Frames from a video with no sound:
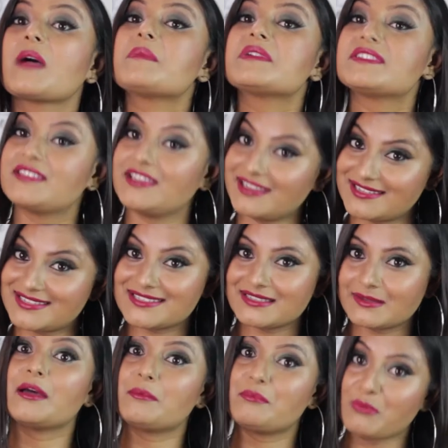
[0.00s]
Number
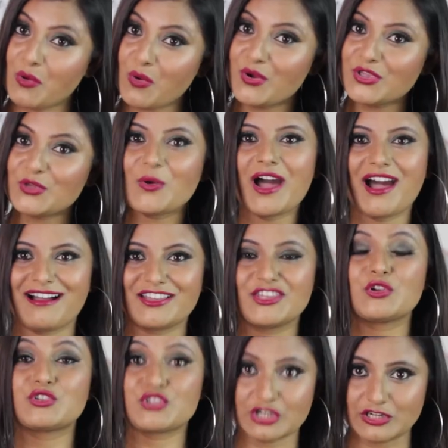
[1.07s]
6. The more you hug
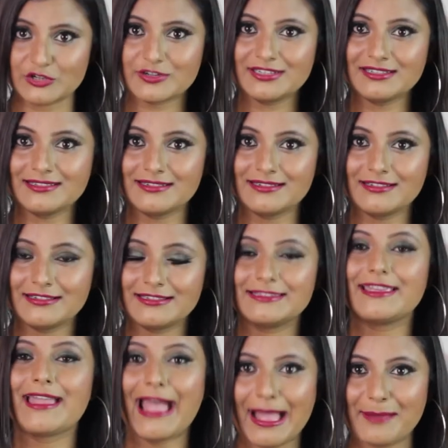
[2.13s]
your children,
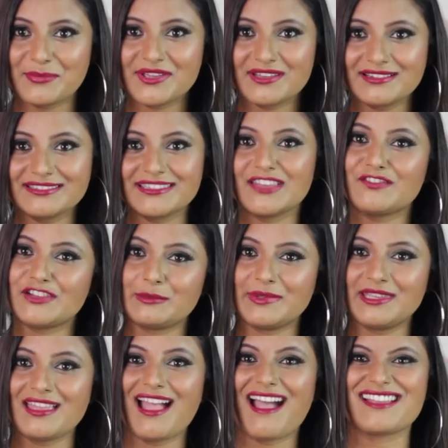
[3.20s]
the happier they will
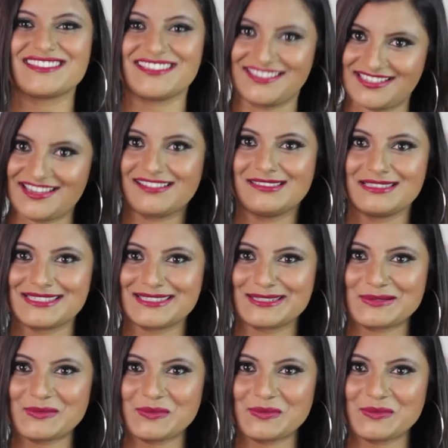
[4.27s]
be as adults.